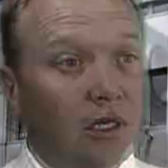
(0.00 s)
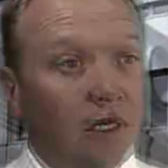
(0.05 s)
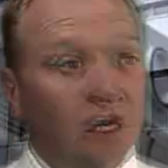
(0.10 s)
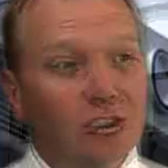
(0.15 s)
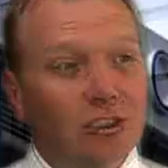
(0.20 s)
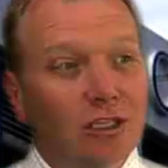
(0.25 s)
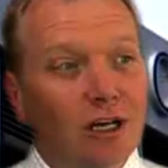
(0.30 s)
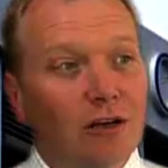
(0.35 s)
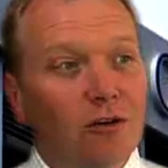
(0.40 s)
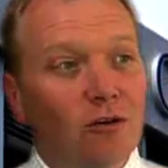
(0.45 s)

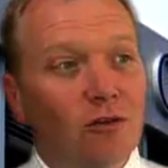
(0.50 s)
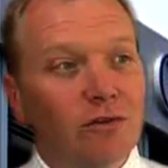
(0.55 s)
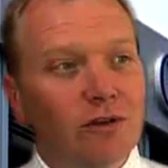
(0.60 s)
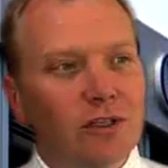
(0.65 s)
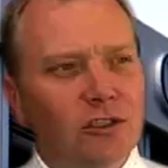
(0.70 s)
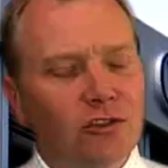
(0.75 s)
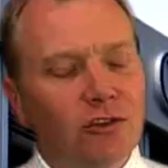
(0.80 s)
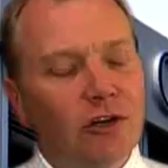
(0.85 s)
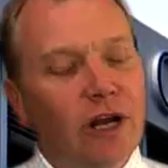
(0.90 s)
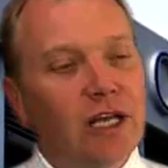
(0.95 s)
I started off
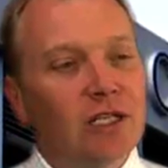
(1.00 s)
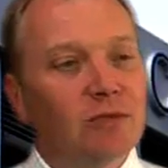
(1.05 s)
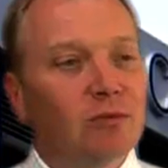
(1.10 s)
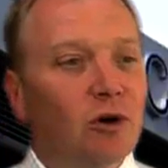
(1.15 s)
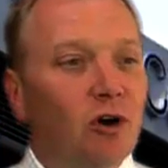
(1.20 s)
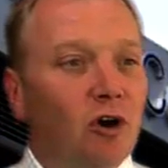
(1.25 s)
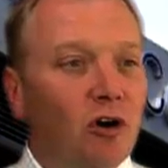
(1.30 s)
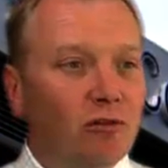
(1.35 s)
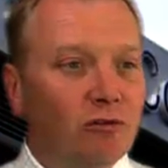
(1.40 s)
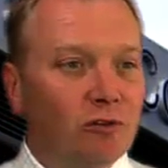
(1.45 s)
in a
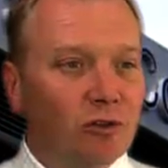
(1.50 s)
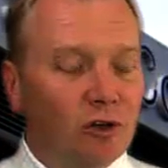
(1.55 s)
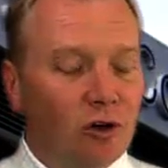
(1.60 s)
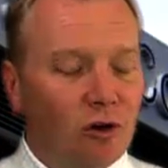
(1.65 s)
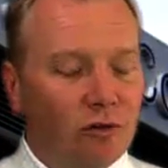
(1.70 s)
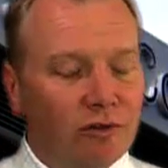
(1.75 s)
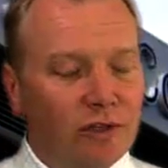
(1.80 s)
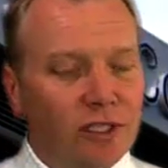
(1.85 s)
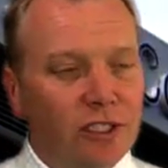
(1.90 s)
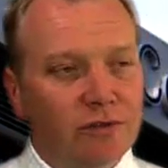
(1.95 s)
transport
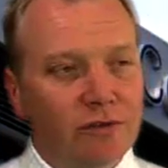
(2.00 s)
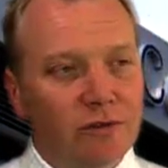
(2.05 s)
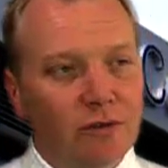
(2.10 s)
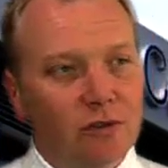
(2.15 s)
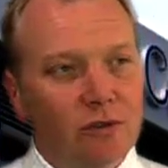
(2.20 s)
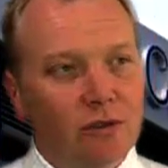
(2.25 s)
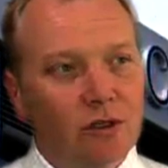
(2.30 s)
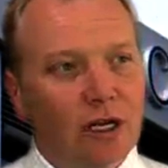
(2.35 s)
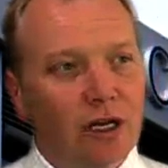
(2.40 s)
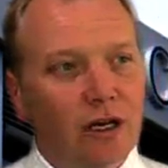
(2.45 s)
office
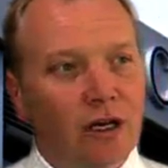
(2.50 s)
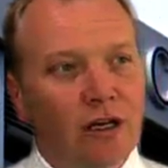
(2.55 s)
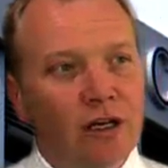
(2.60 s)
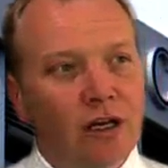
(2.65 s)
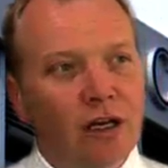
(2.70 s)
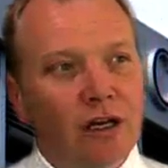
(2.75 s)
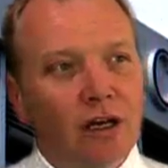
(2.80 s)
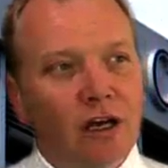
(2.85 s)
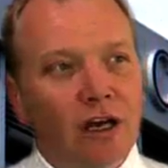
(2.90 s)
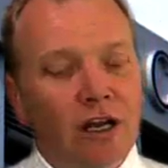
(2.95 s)
for
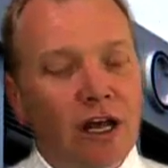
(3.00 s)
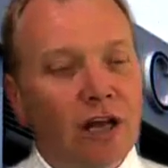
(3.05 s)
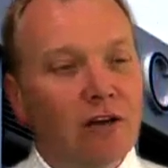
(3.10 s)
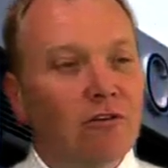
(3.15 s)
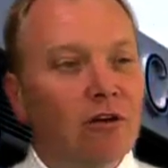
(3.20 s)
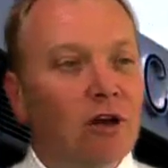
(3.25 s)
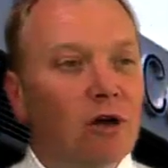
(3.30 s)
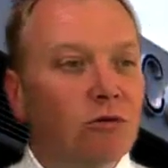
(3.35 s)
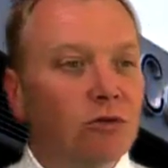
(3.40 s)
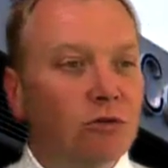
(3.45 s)
an
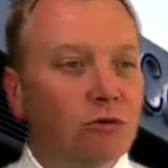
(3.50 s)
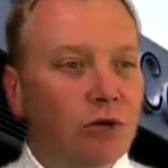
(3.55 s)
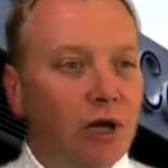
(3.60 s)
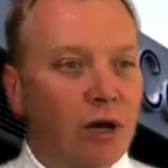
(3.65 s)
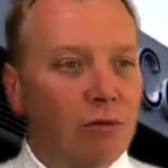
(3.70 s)
agricultural